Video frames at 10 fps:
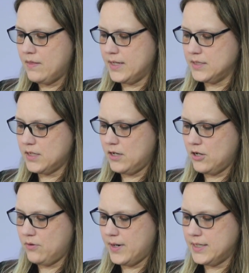That's going to
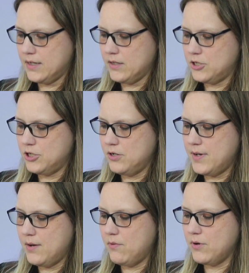go right down the tube.
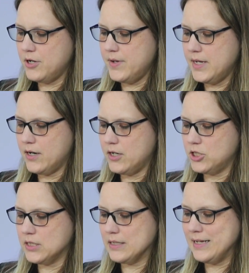And what we're doing here
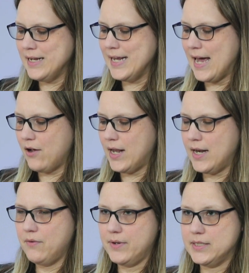is just cleaning out
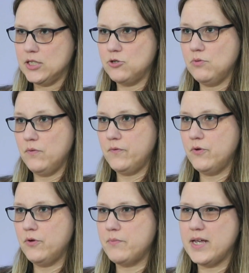residual
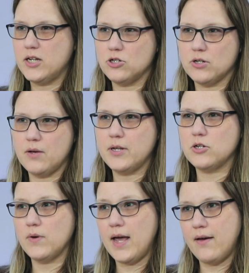food, making sure that we
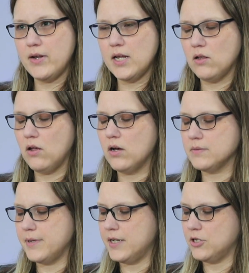don't have any
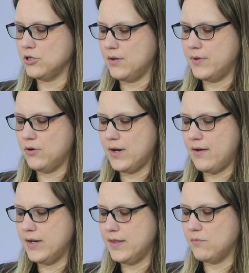clogs, making sure that we don't
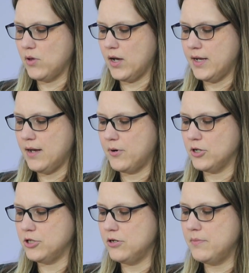have anything blocking up
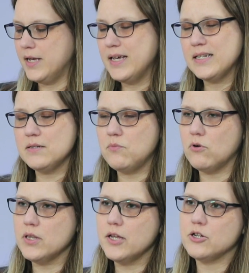our tube. It's
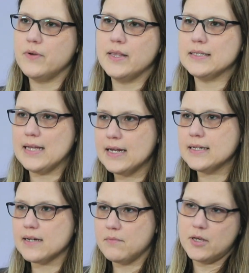important that you're doing this
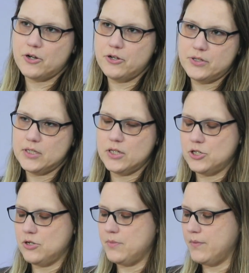anytime that you're using the
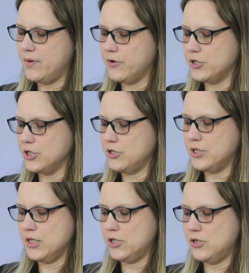tube, even if you're just
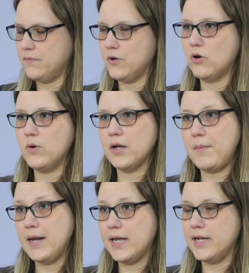using the tube for a quick
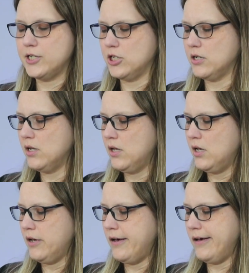medication.
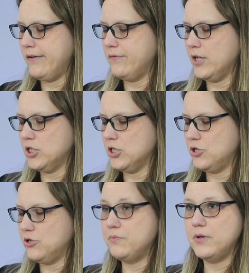Flush the
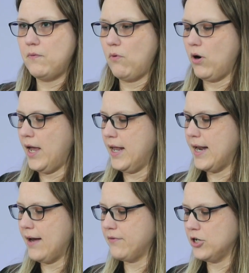tube before
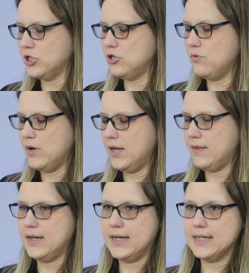and after, because you don't want
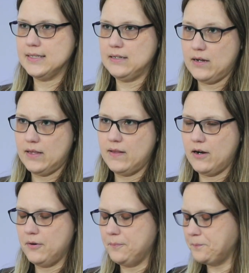anything to get stuck in there.